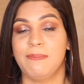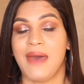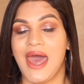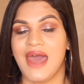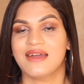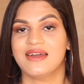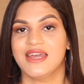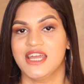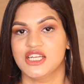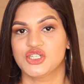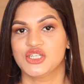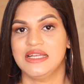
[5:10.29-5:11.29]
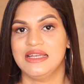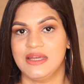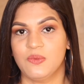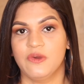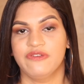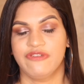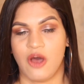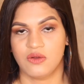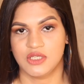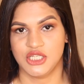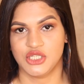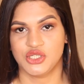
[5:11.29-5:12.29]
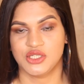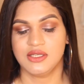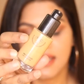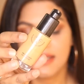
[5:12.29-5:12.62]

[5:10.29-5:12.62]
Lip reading: Pack HD Liquid Foundation.